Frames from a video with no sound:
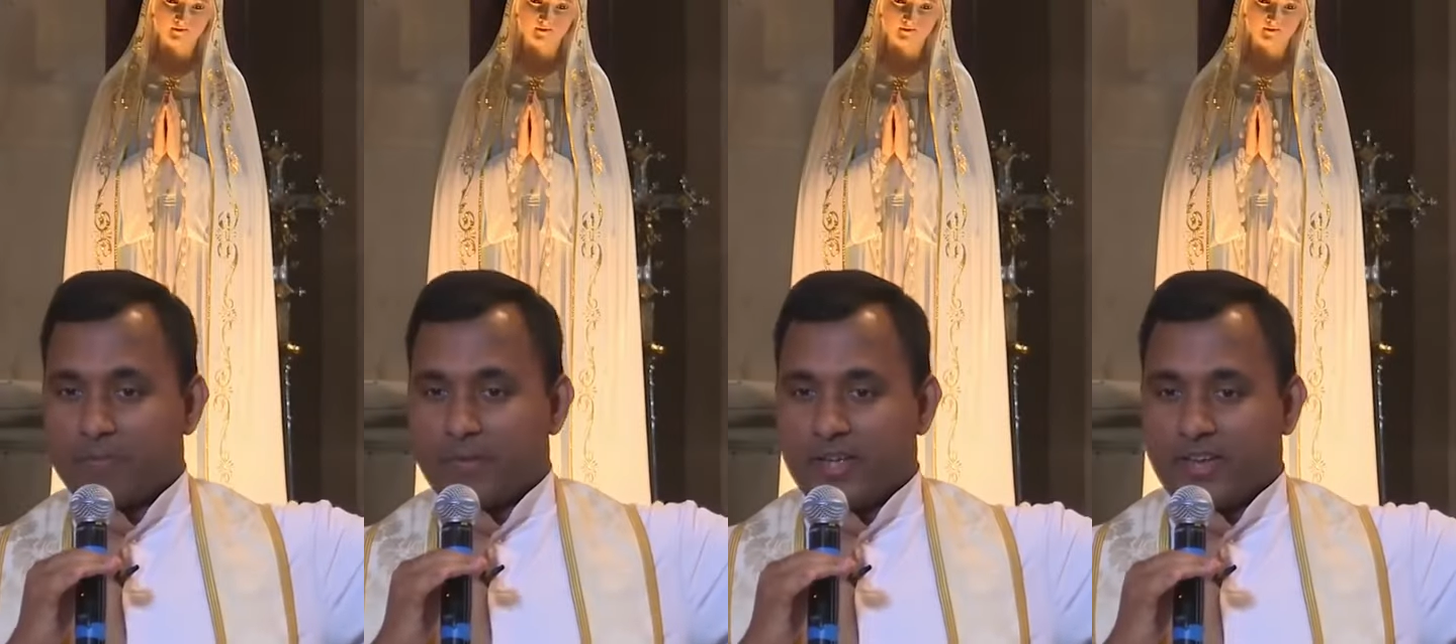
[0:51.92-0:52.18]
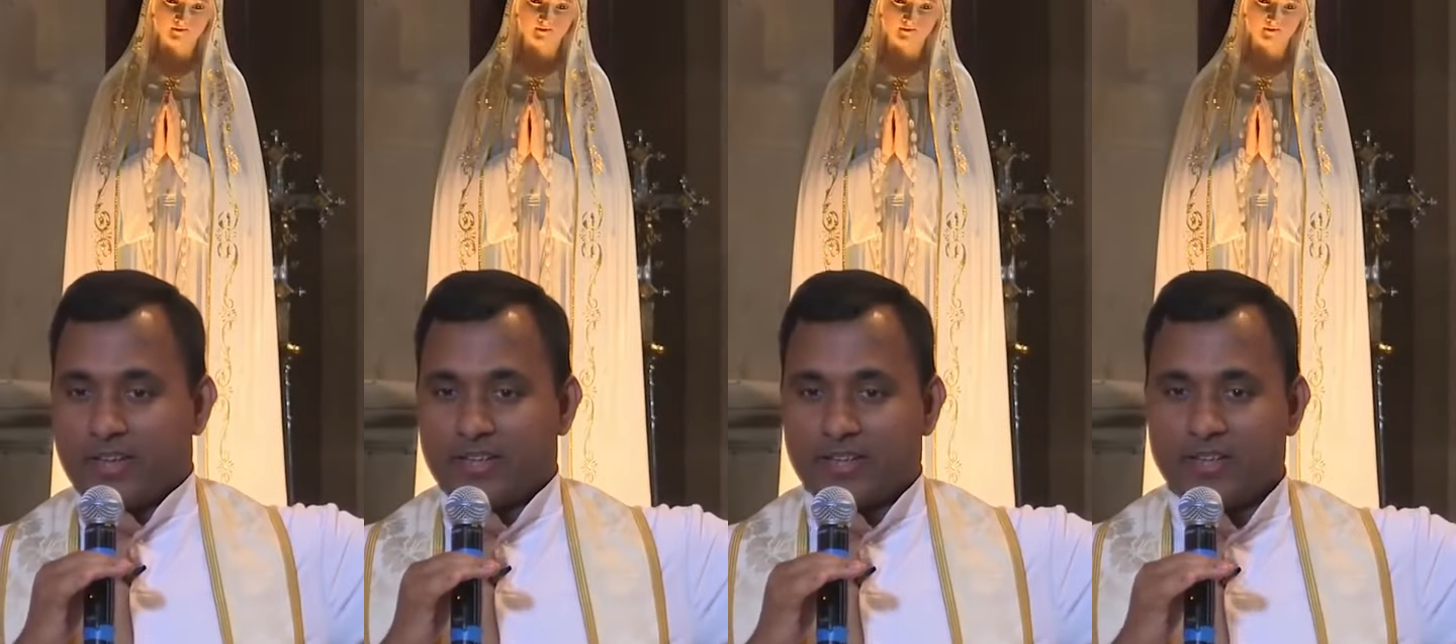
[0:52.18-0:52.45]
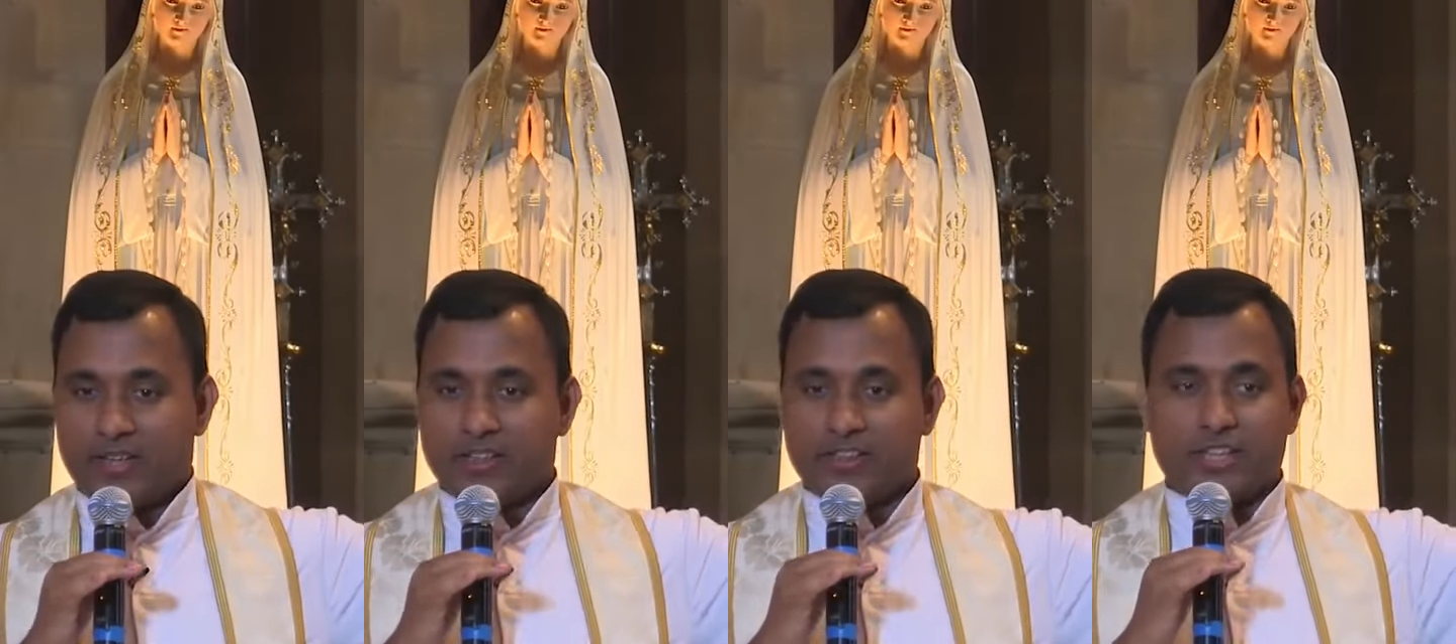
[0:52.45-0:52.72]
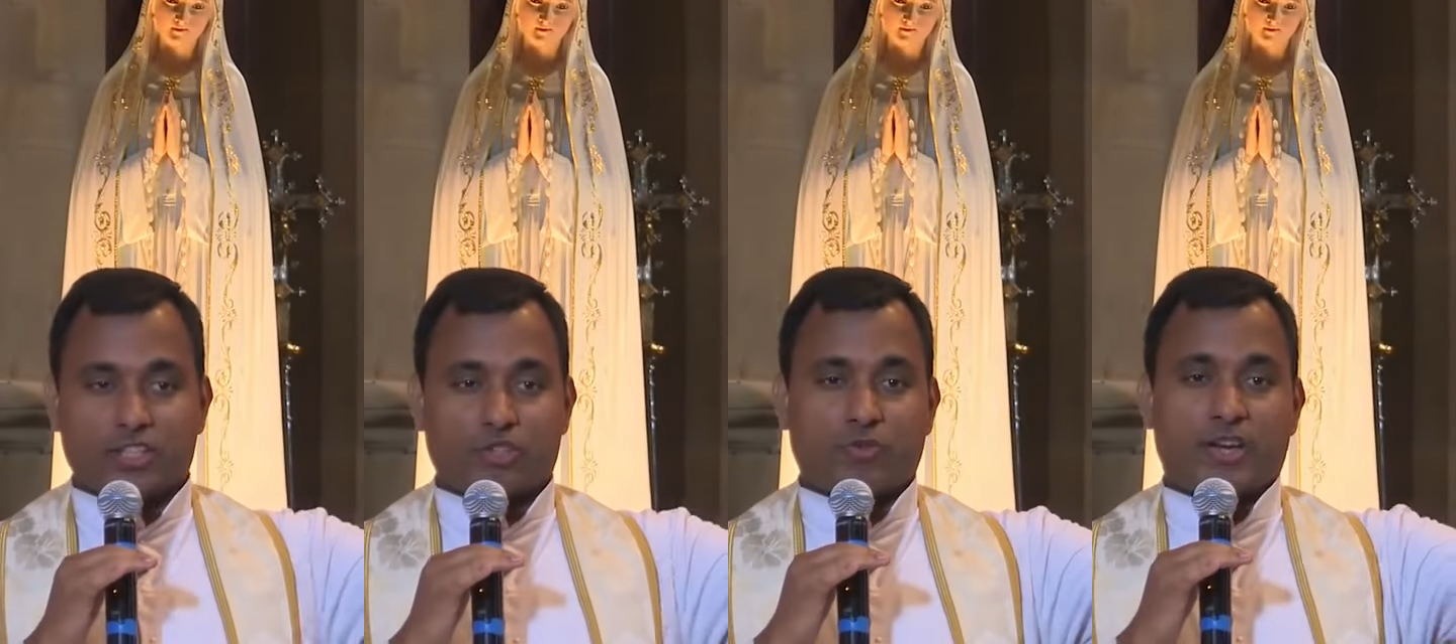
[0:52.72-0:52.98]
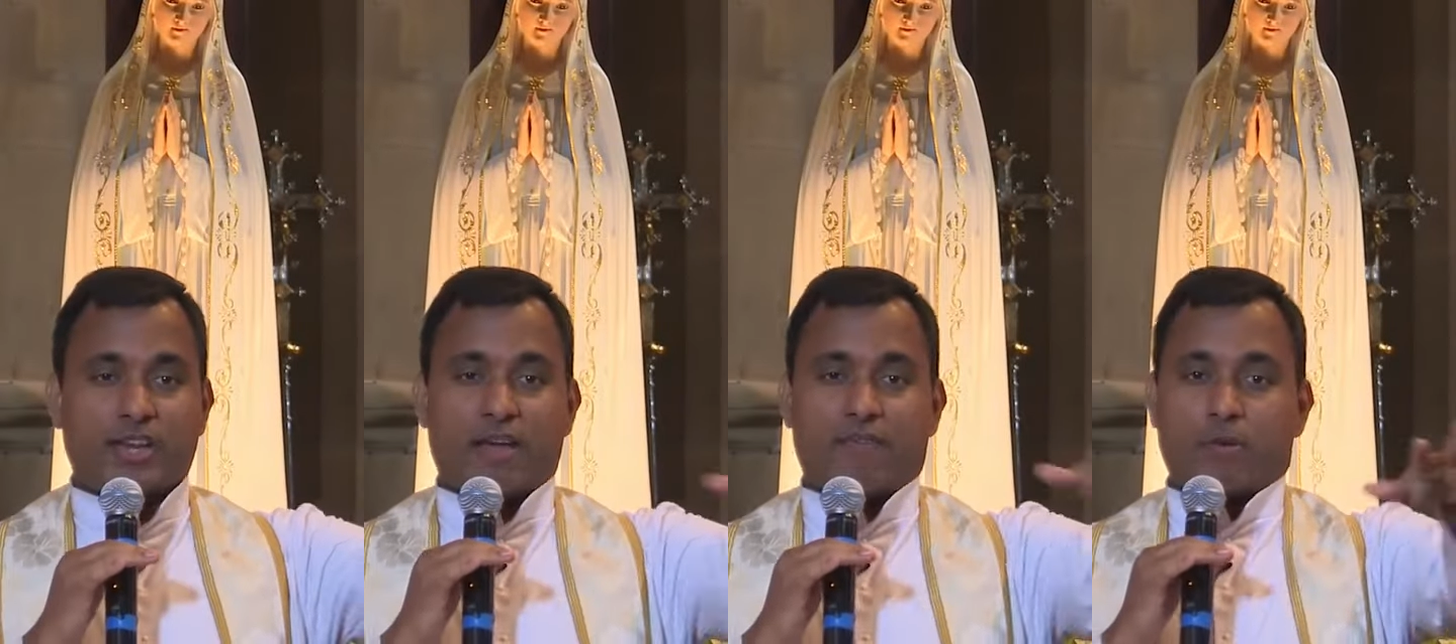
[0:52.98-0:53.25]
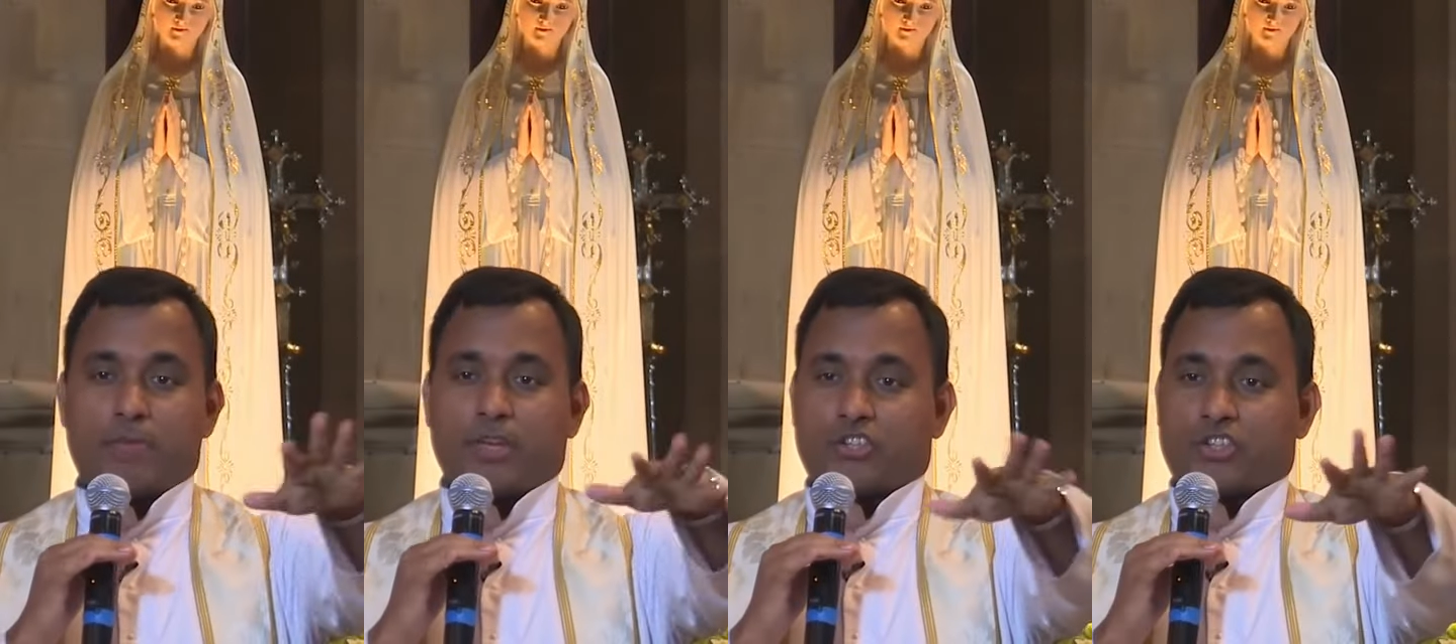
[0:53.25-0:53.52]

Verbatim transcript: Mother Mary. This will never